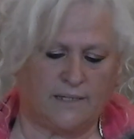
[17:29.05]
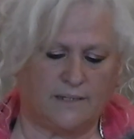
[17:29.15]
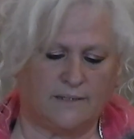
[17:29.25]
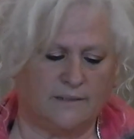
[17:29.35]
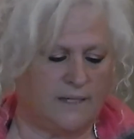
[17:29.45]
we
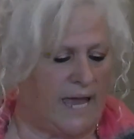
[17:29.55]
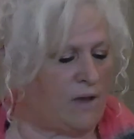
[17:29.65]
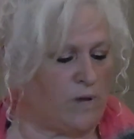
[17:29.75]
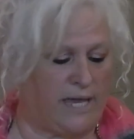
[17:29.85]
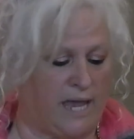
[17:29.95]
are awake,
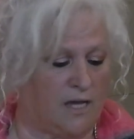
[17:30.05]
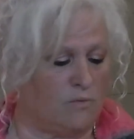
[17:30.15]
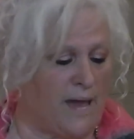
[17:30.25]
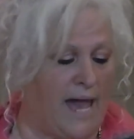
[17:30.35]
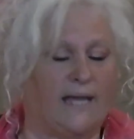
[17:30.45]

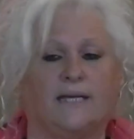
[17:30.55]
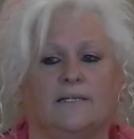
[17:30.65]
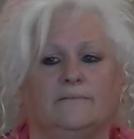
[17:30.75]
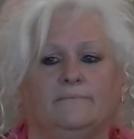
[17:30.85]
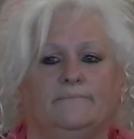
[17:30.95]
and
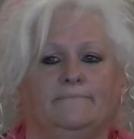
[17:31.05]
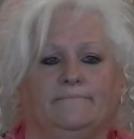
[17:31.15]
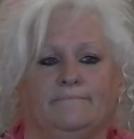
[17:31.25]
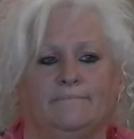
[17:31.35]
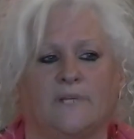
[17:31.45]
we can't go
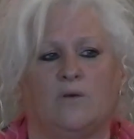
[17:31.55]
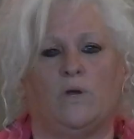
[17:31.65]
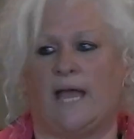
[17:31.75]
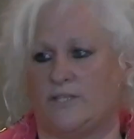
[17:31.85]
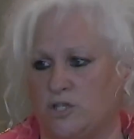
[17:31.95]
back.
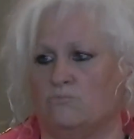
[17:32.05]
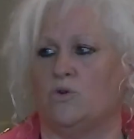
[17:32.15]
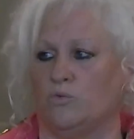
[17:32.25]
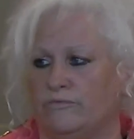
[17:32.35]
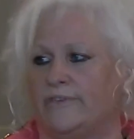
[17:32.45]

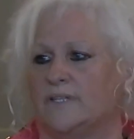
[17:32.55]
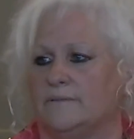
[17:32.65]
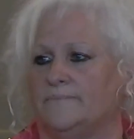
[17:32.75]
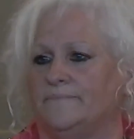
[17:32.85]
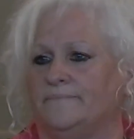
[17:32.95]
We
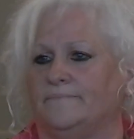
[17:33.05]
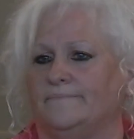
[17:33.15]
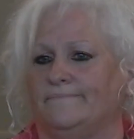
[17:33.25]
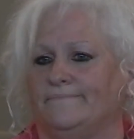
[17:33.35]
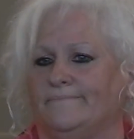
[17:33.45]
had to move.